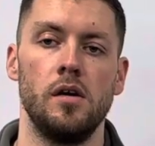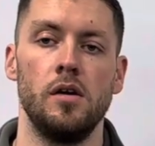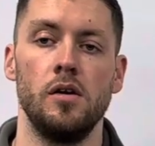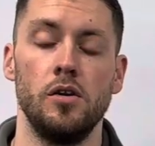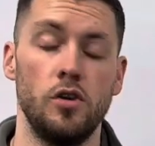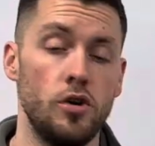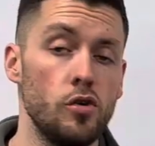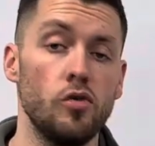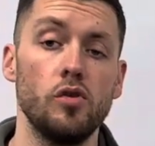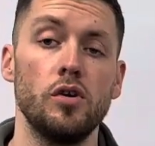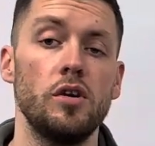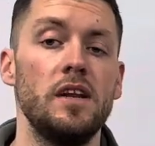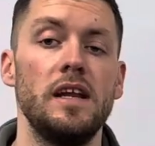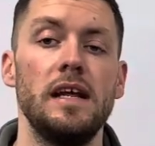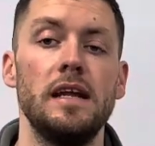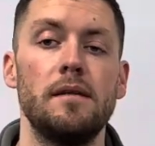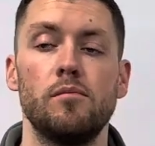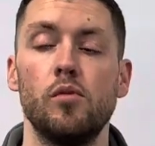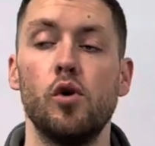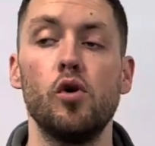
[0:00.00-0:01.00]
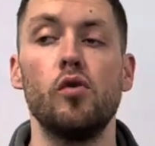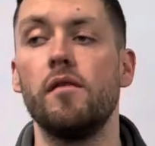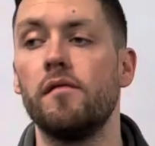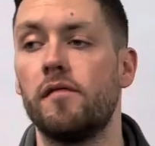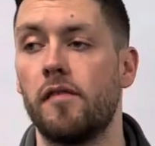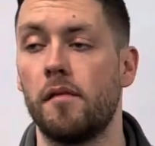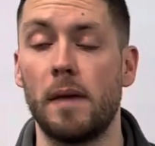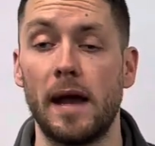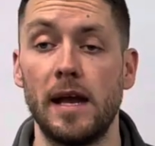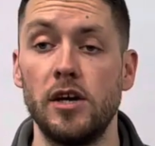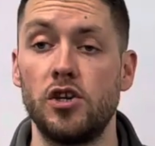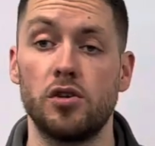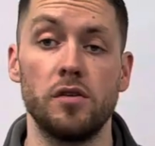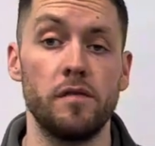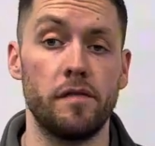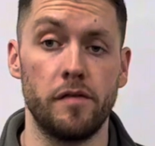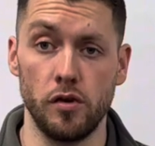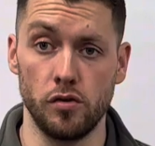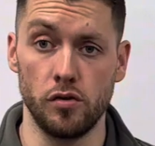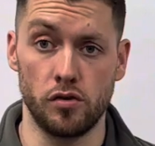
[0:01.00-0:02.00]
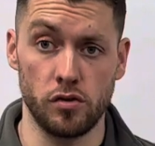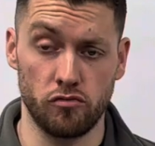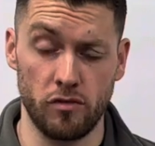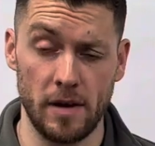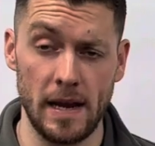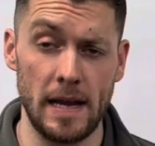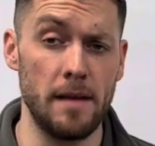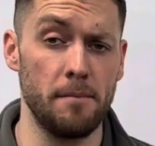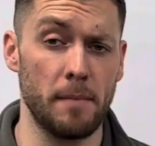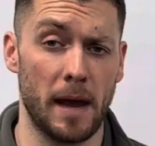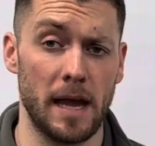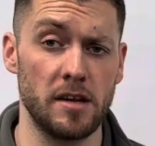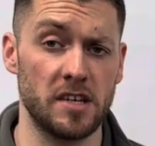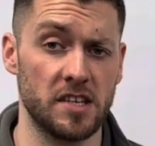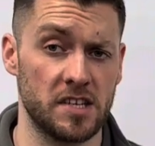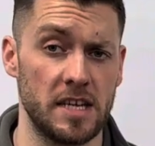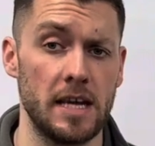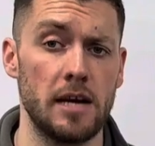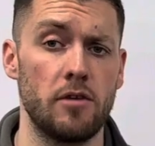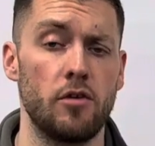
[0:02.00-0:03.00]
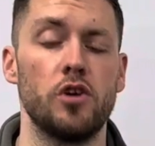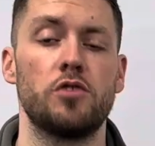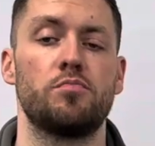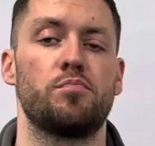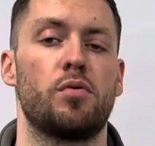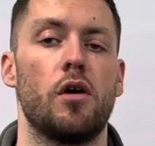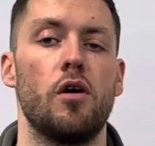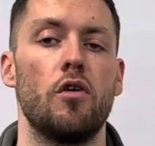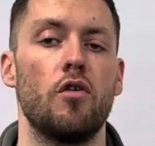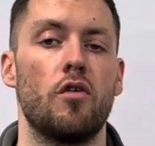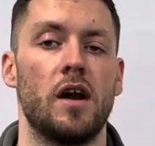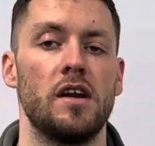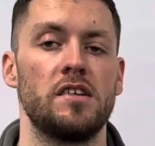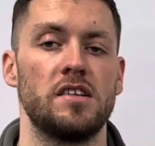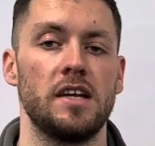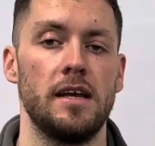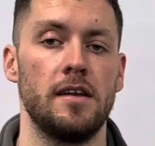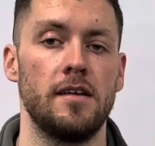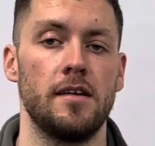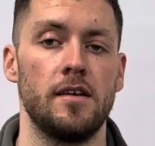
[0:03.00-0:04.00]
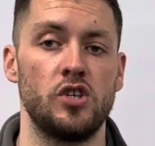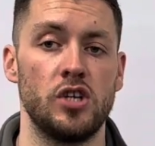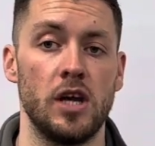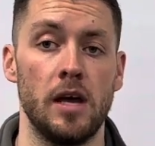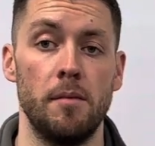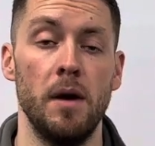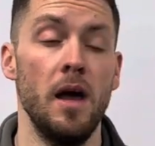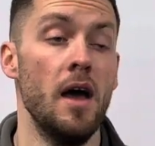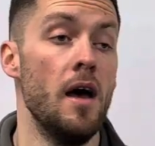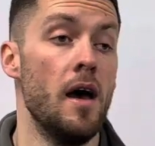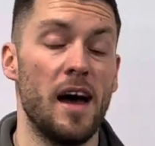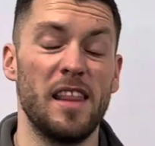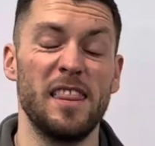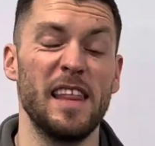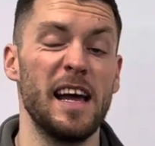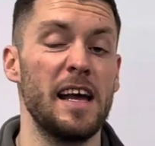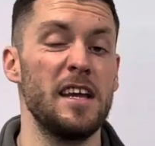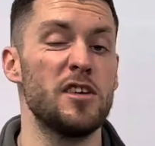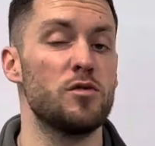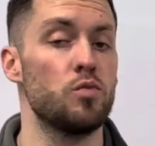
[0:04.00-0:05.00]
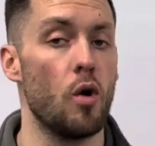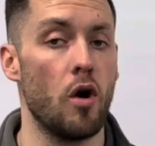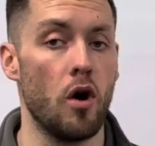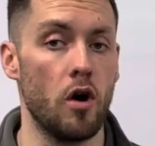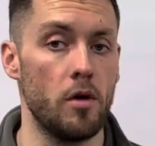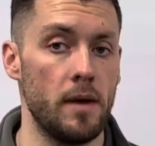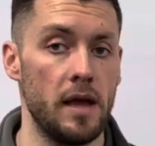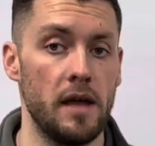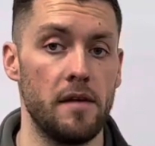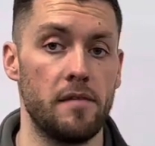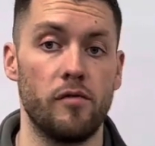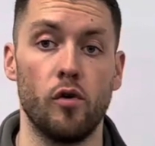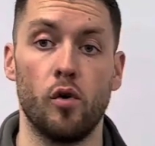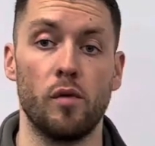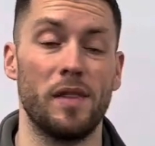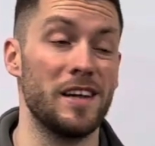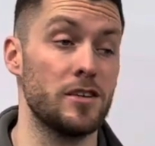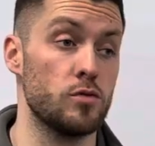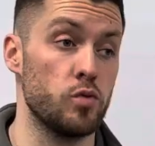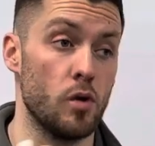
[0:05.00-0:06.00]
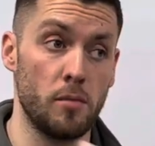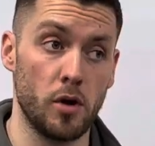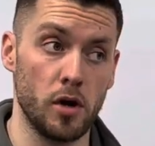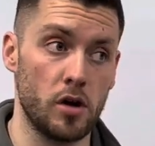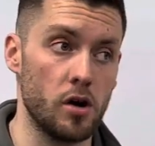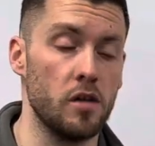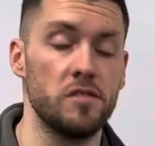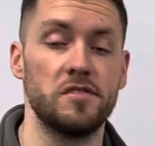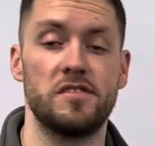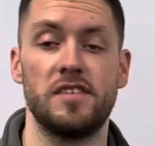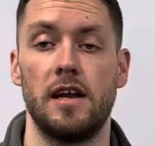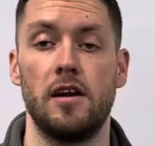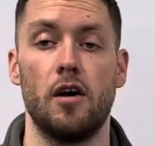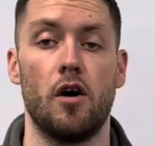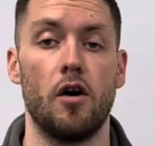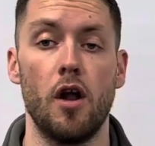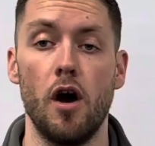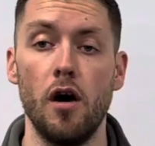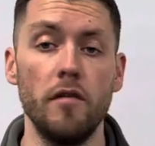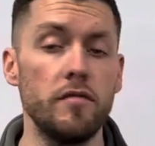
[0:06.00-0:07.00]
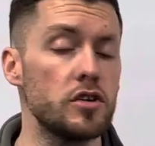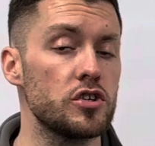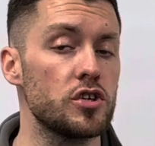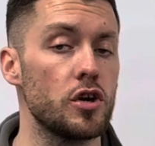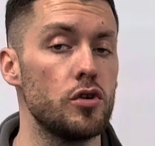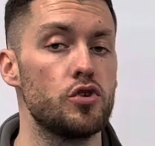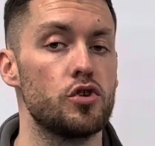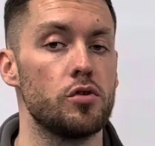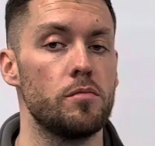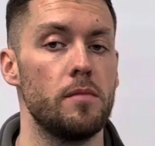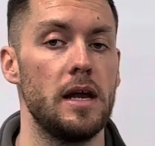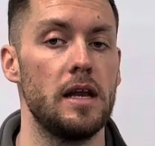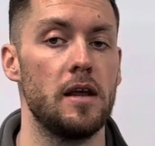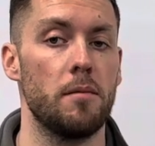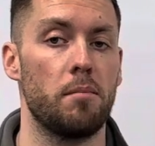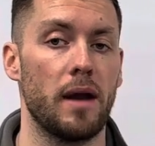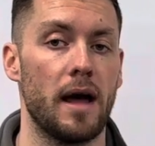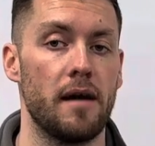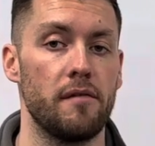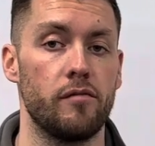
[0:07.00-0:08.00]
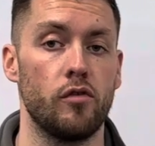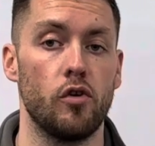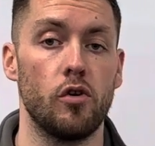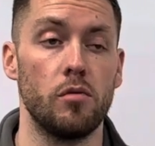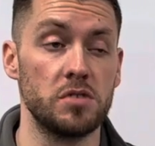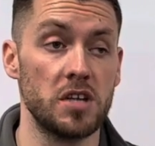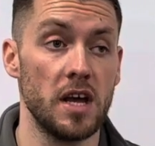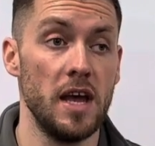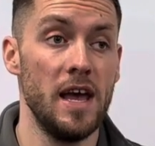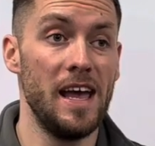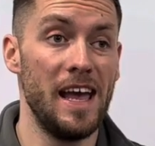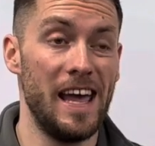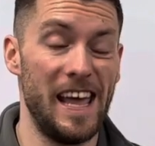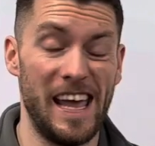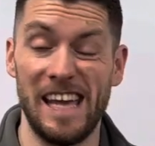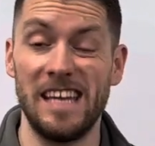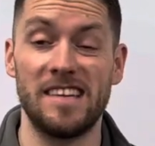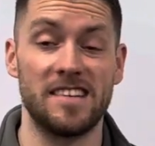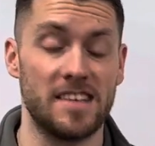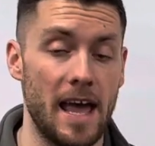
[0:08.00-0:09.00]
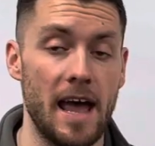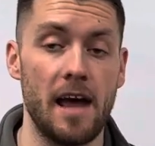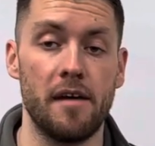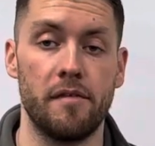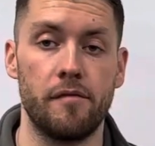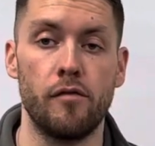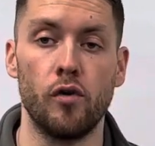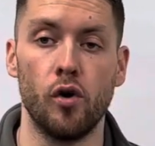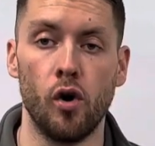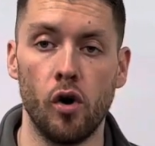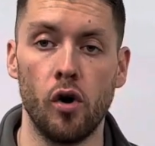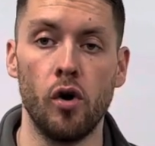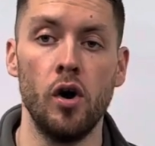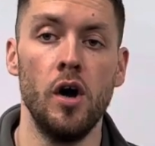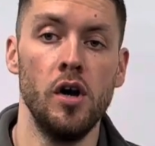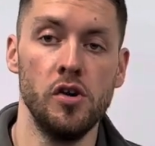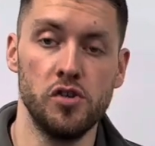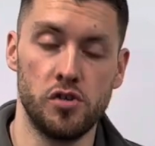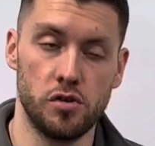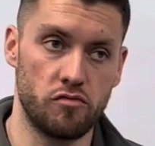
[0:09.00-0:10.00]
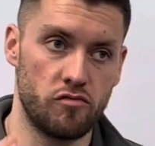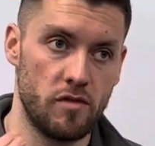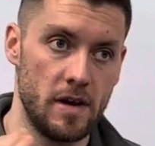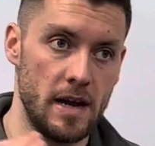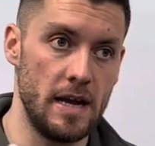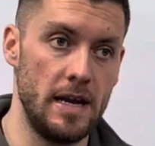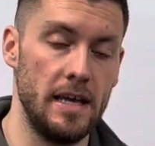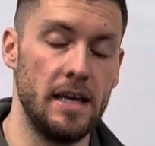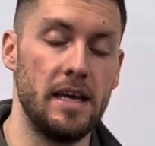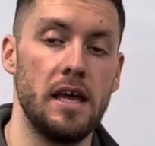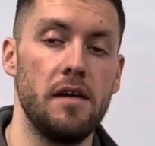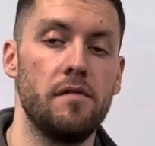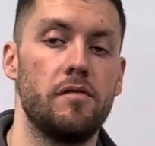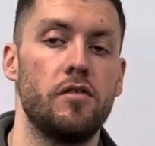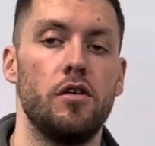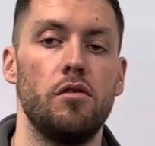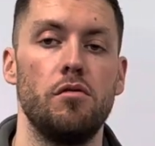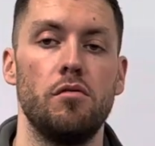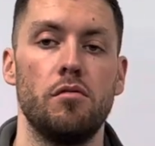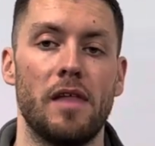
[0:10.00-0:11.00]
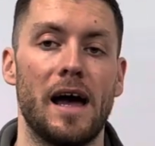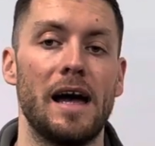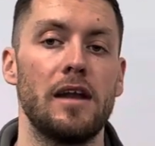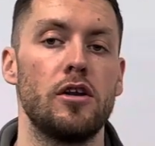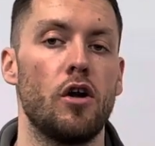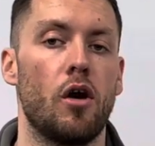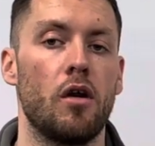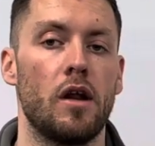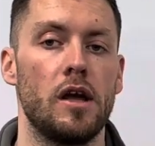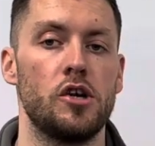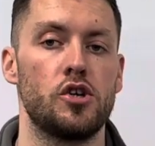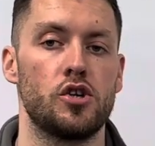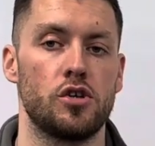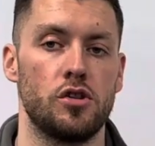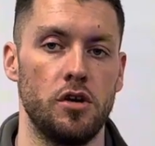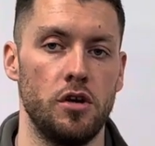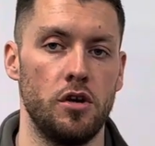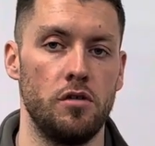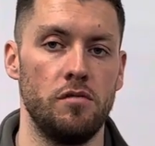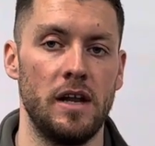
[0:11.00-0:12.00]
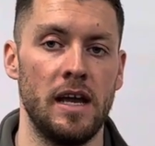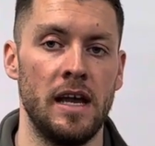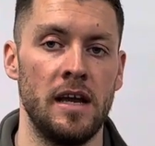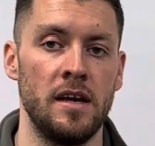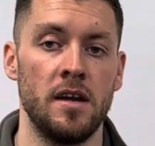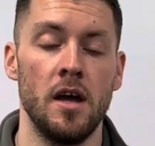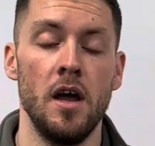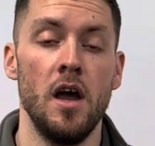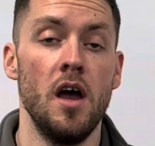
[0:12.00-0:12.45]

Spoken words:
You're going to need more information for you to really make serious progress in the gym. And that is what I'm here for. That's what my content on other social media platforms is there for, to really give you that knowledge that you need.